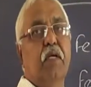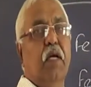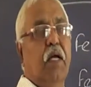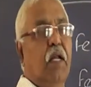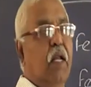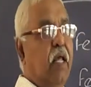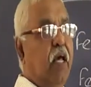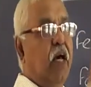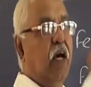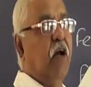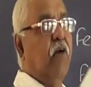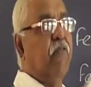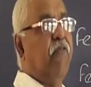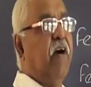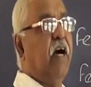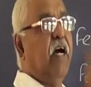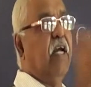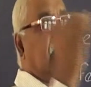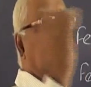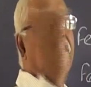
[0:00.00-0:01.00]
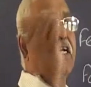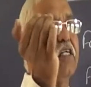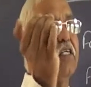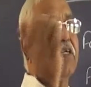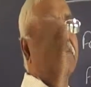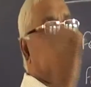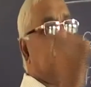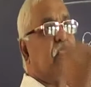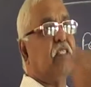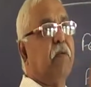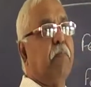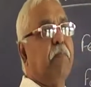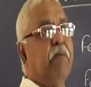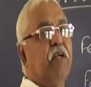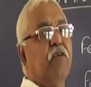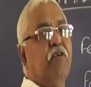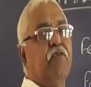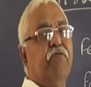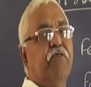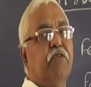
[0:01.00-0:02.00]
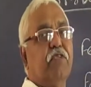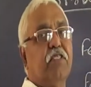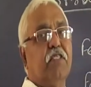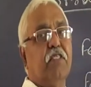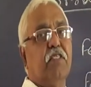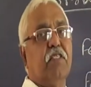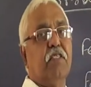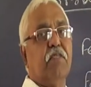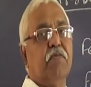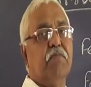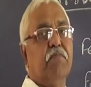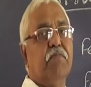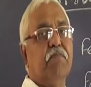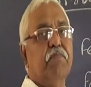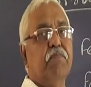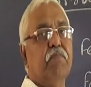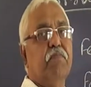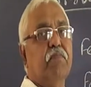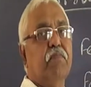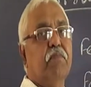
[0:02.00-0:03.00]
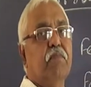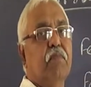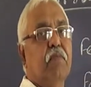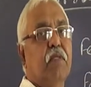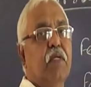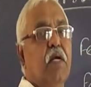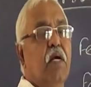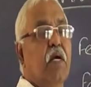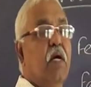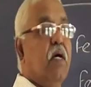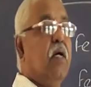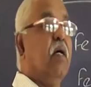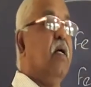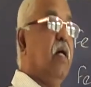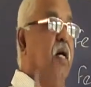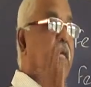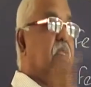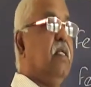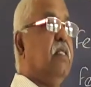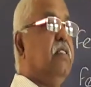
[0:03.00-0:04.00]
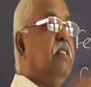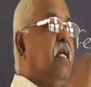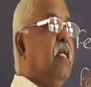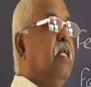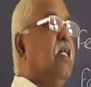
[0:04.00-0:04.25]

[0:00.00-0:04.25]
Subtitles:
layer of oil, cut off the supply of oxygen. Another